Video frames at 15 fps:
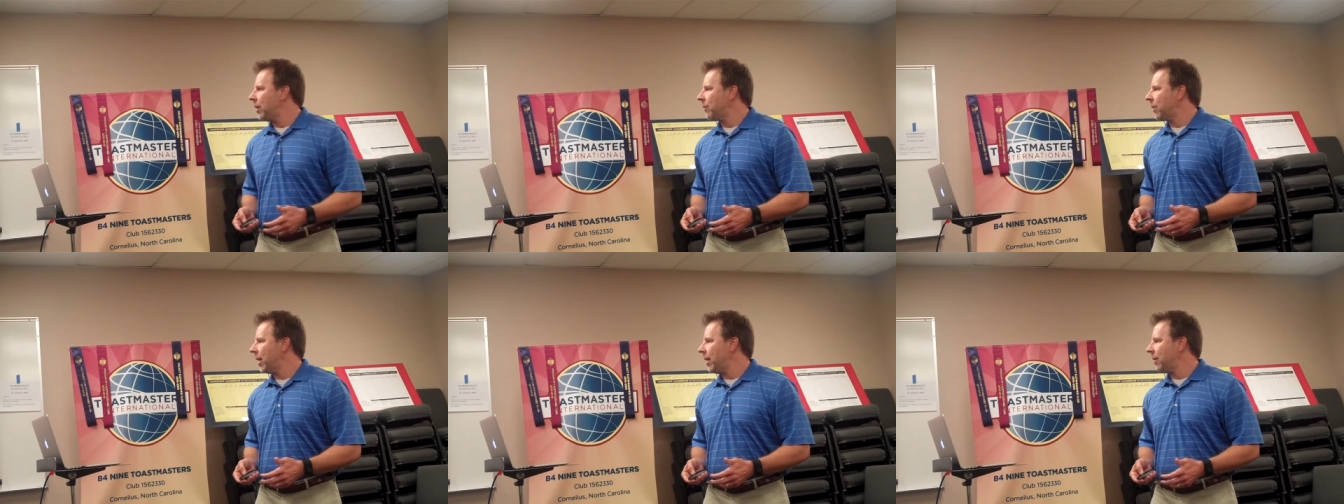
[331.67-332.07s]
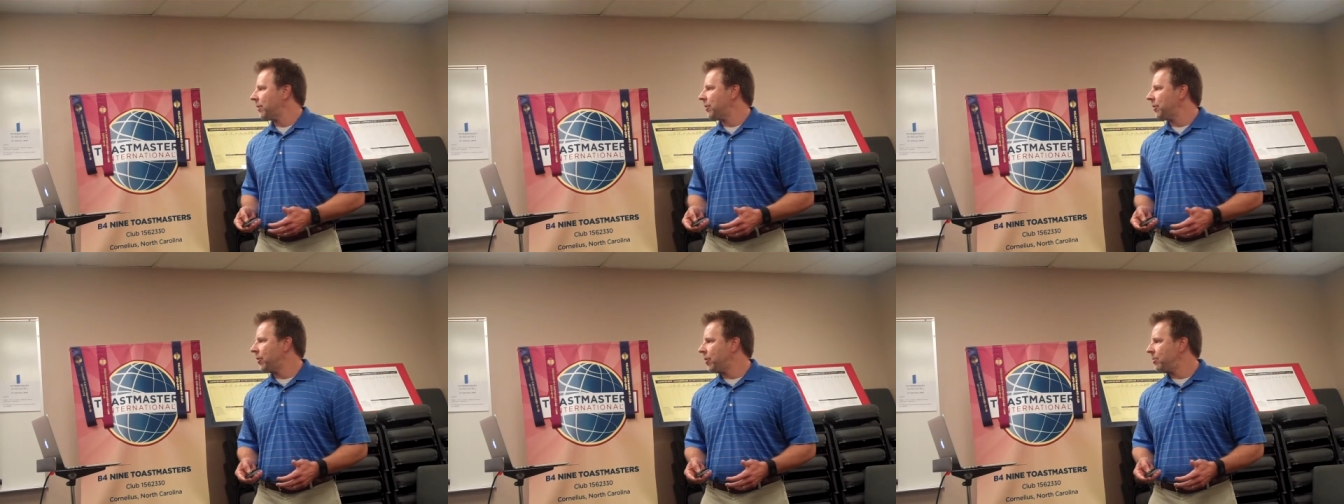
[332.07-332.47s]

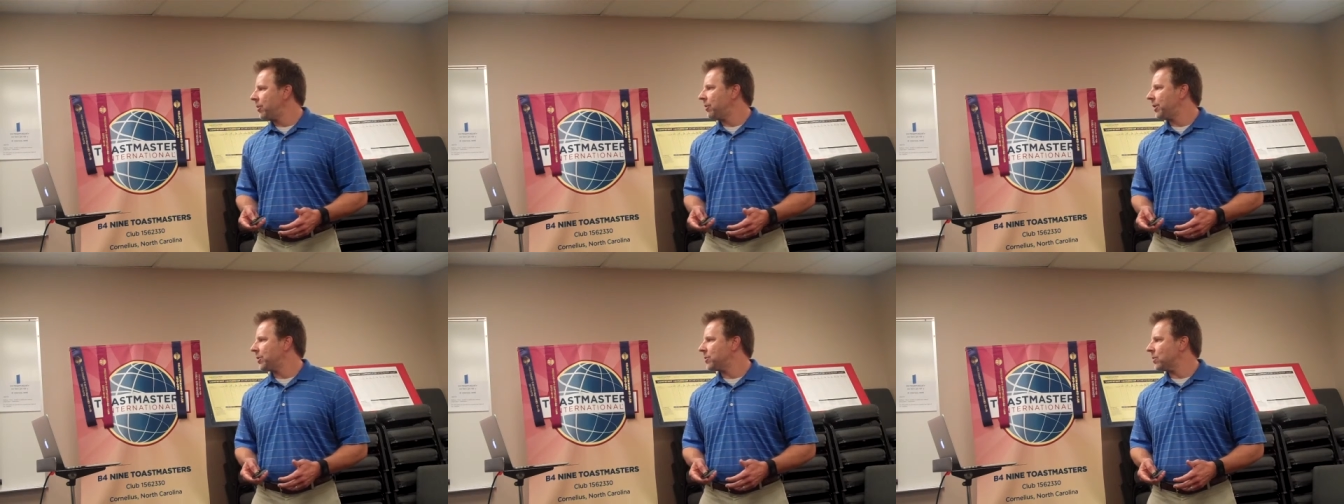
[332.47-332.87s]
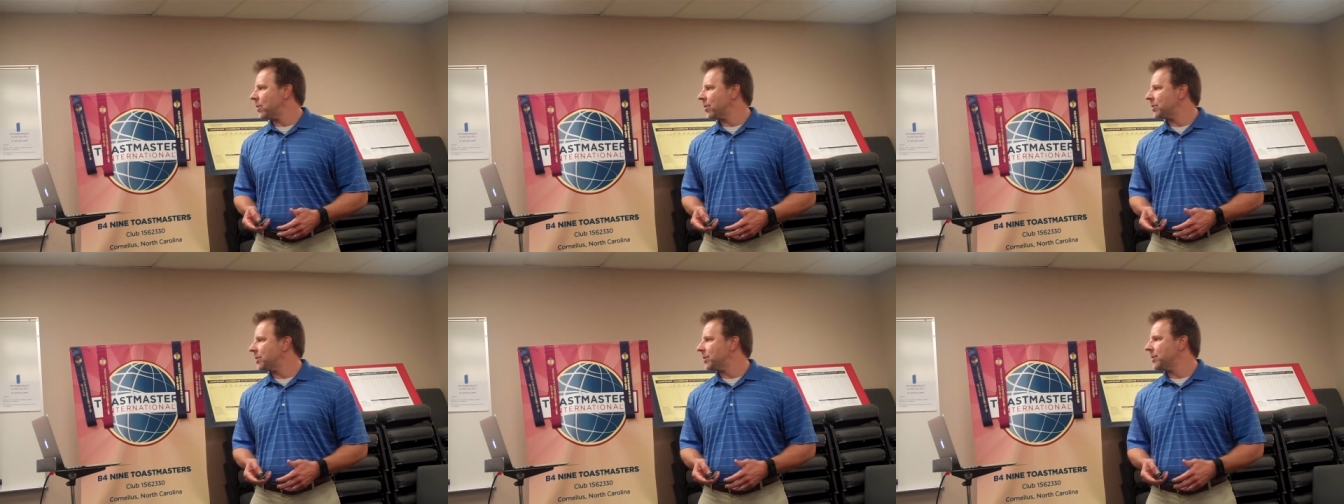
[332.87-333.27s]
around your human
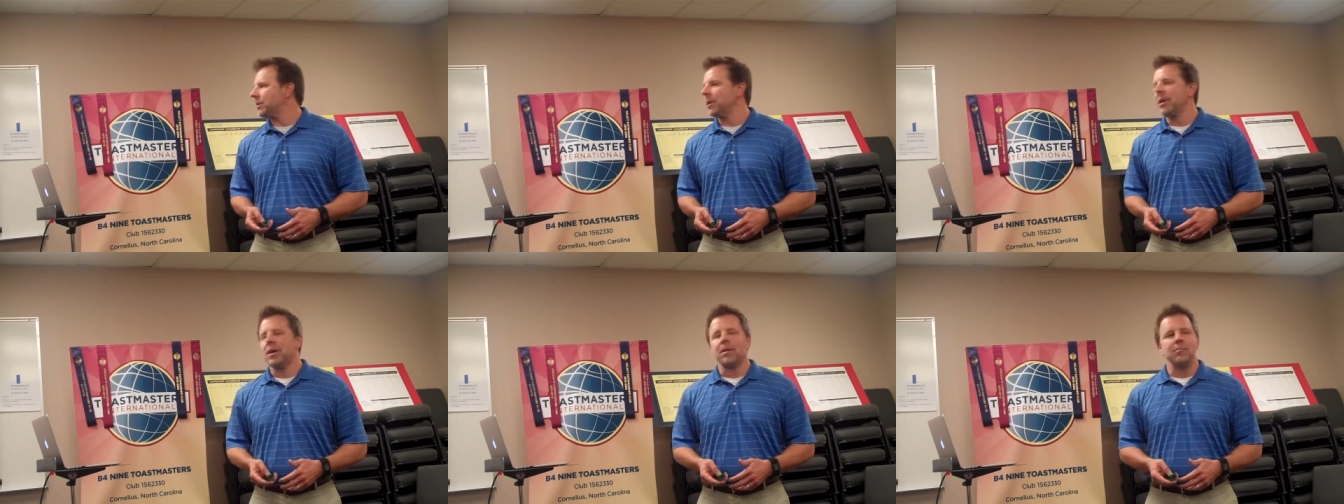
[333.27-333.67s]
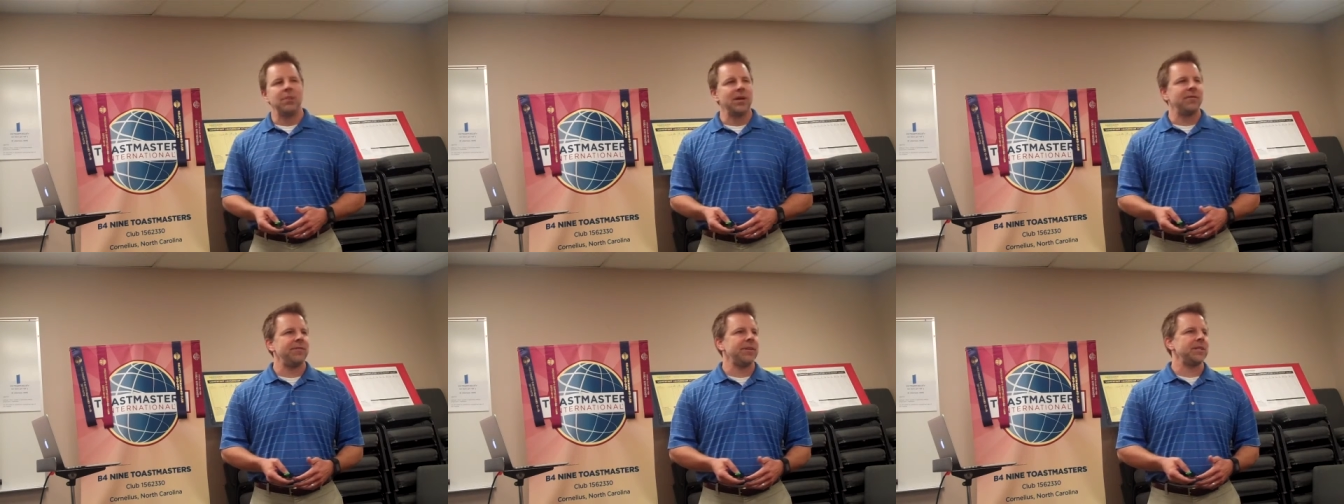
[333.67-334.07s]
resources,
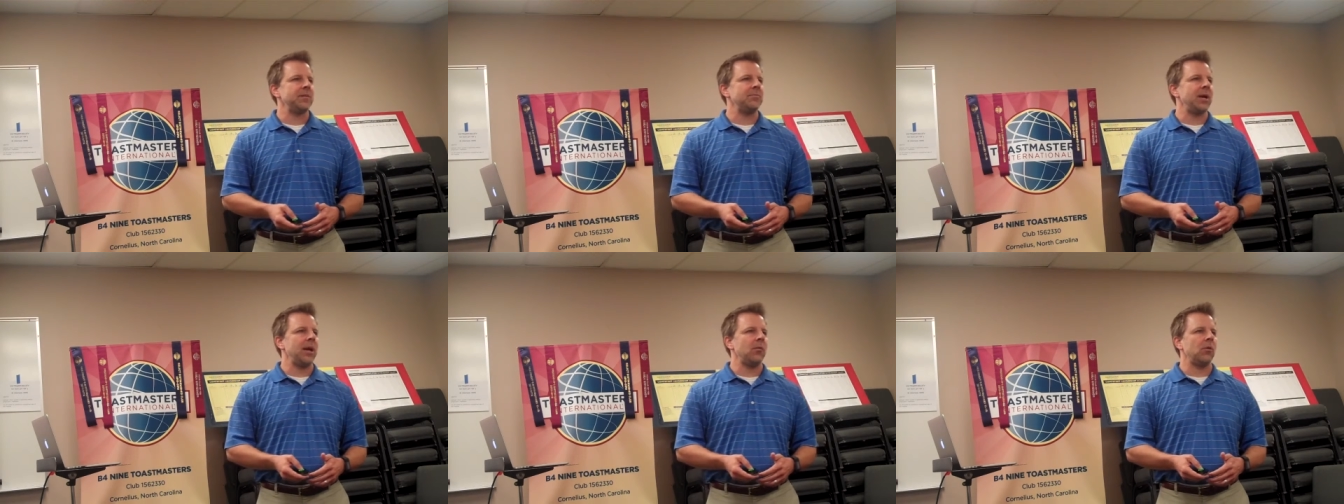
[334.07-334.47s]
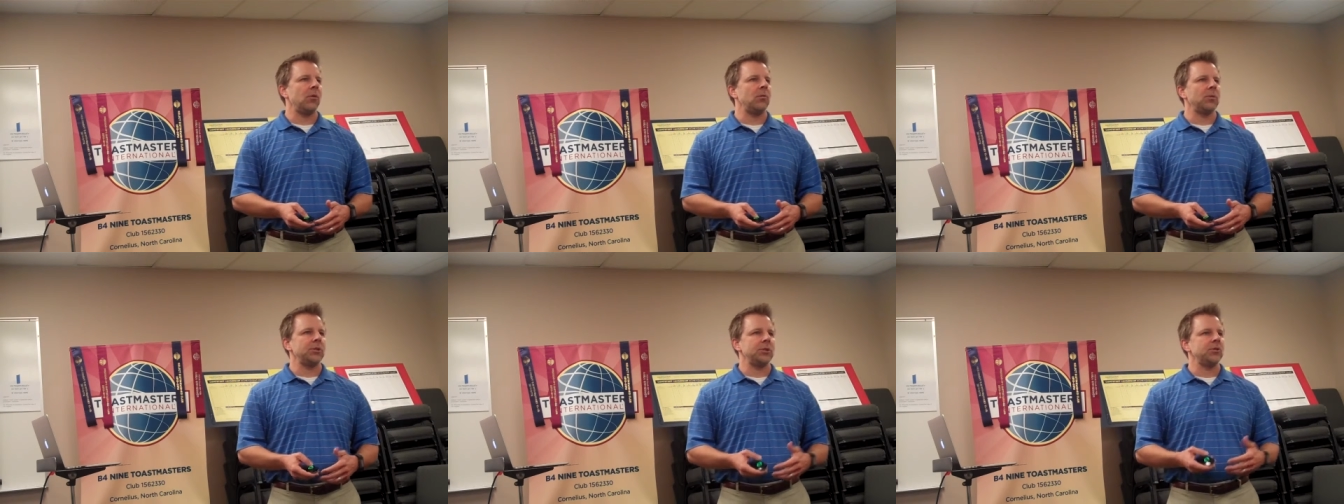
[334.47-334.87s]
benefits, and
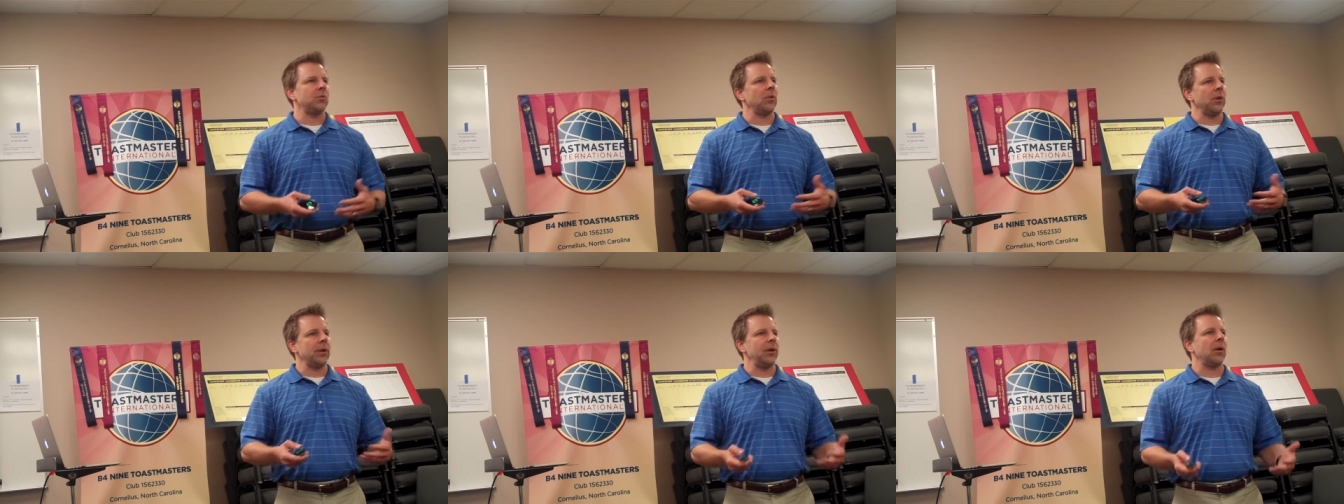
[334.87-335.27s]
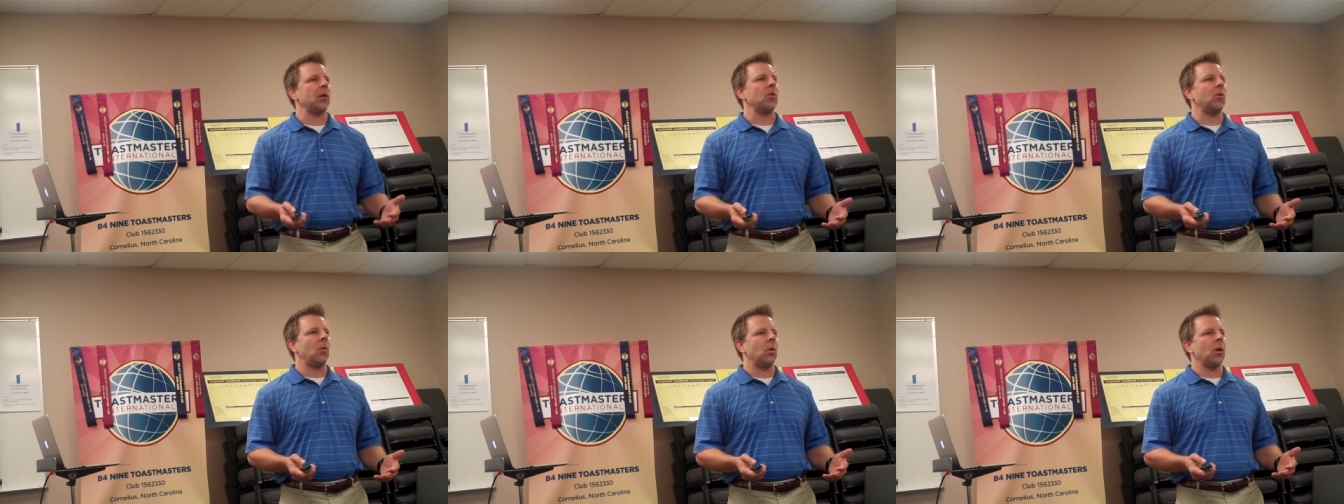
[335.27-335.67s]
payroll, which is really our
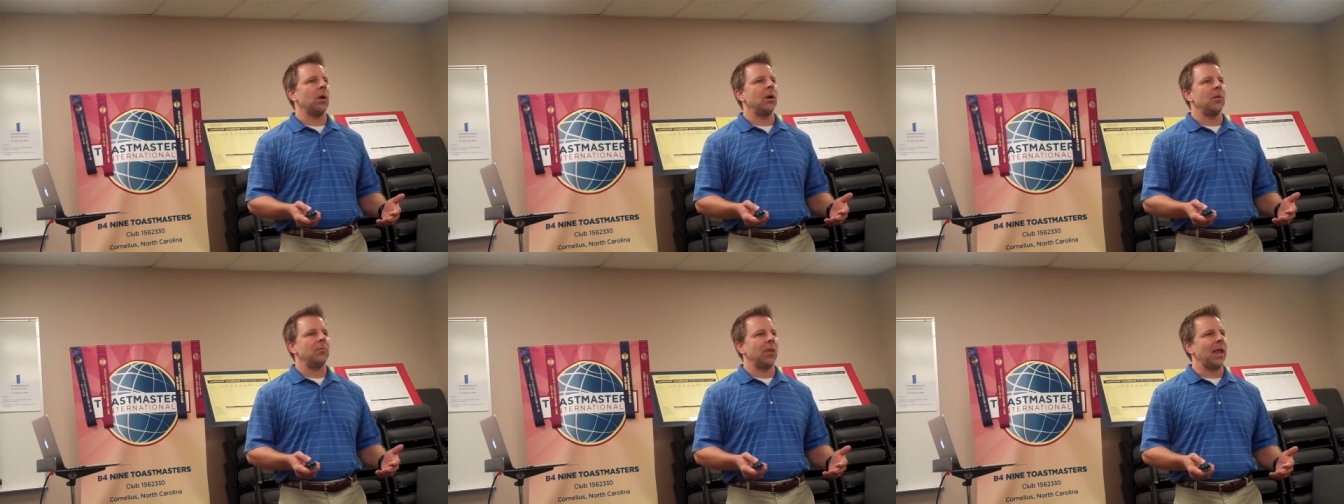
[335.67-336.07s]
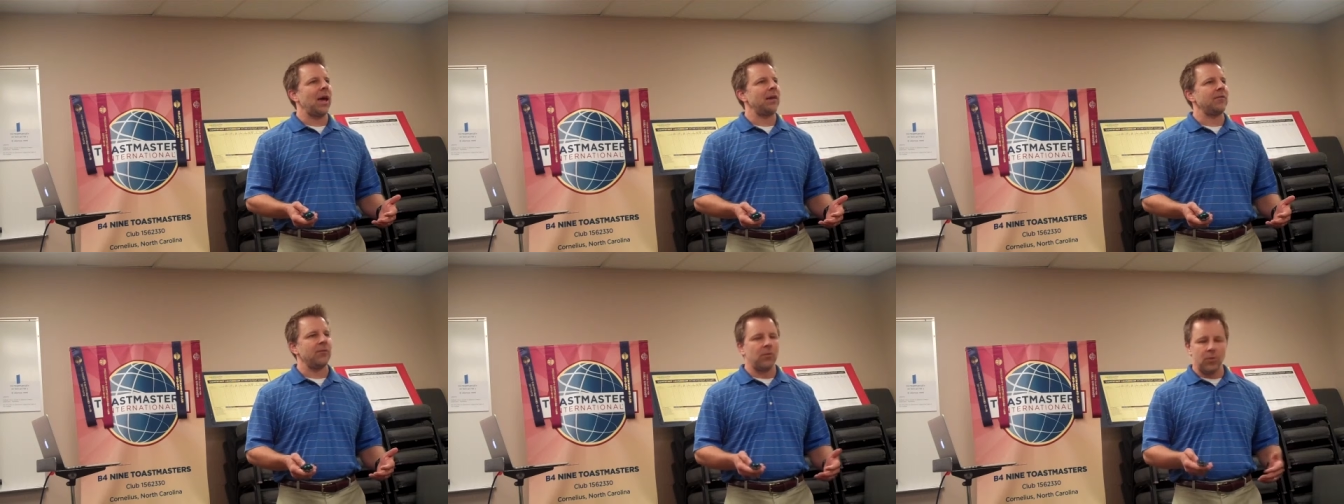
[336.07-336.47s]
core
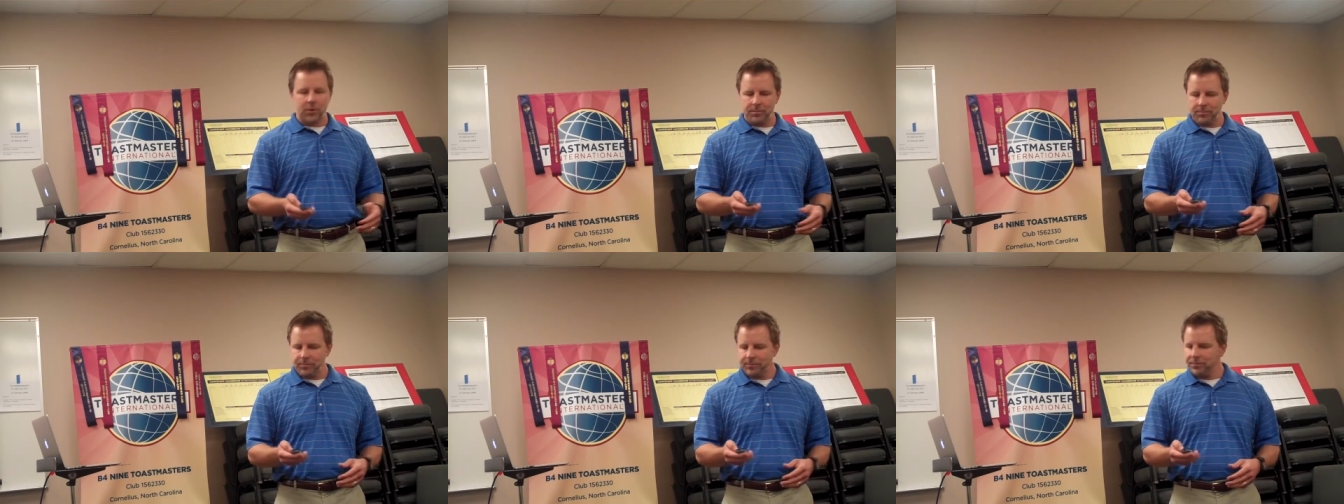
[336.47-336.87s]
platform.